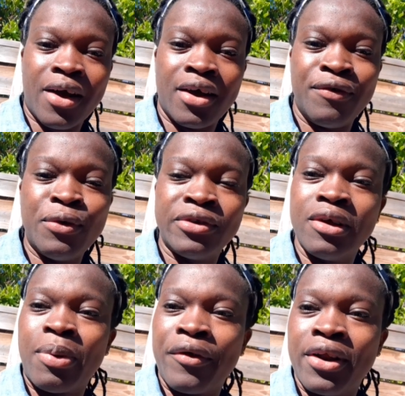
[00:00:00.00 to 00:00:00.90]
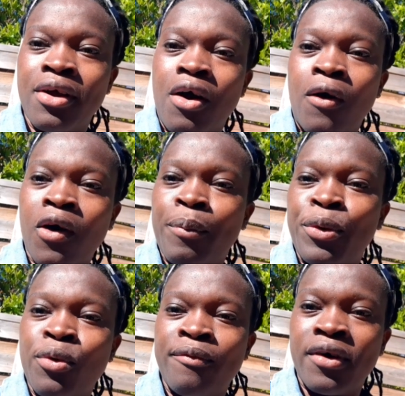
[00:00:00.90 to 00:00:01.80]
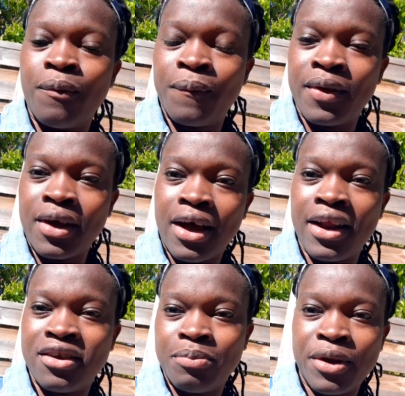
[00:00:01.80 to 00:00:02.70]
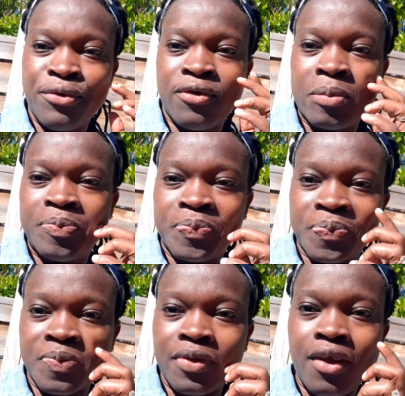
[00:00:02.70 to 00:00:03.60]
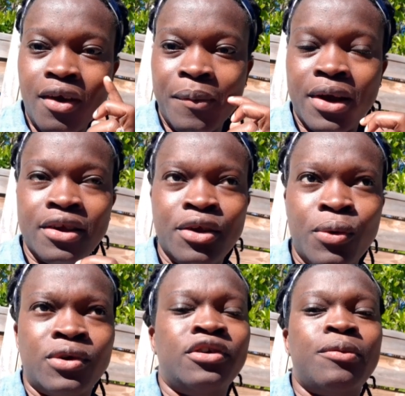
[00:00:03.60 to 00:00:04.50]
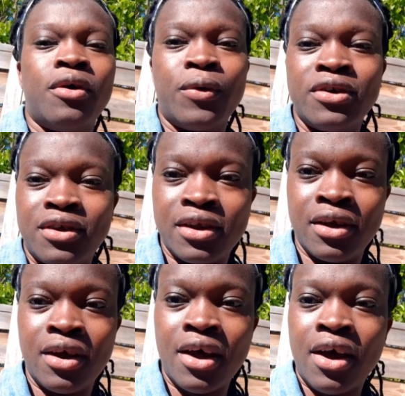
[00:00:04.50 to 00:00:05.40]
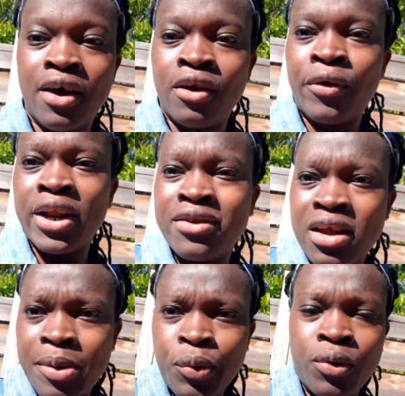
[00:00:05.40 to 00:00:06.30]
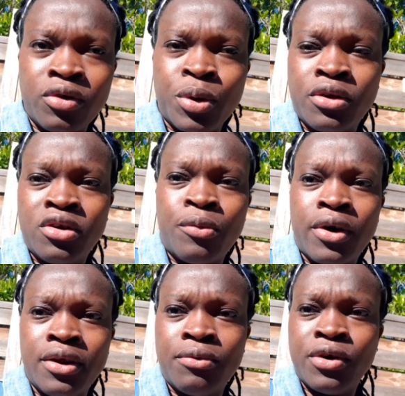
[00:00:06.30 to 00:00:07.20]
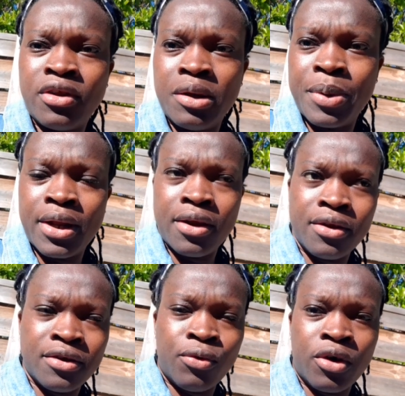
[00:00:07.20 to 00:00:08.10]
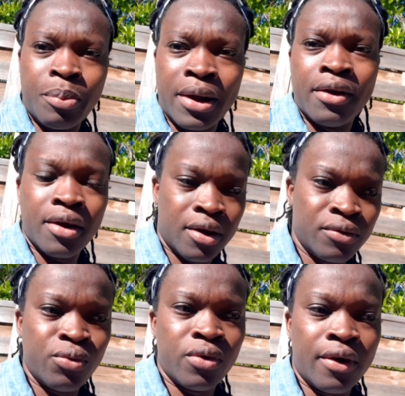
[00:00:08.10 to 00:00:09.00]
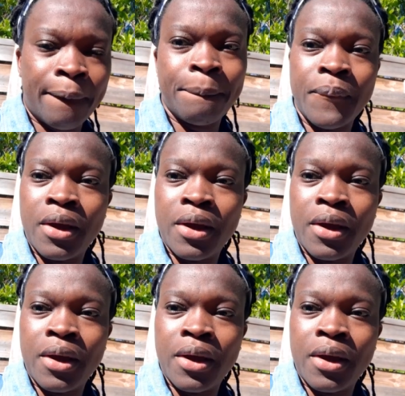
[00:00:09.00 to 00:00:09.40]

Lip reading: I've used to separate our bedroom from Alex's bedroom, because you know Jamar was still not really sleeping with us, but Jamar was sleeping in his own bed, his own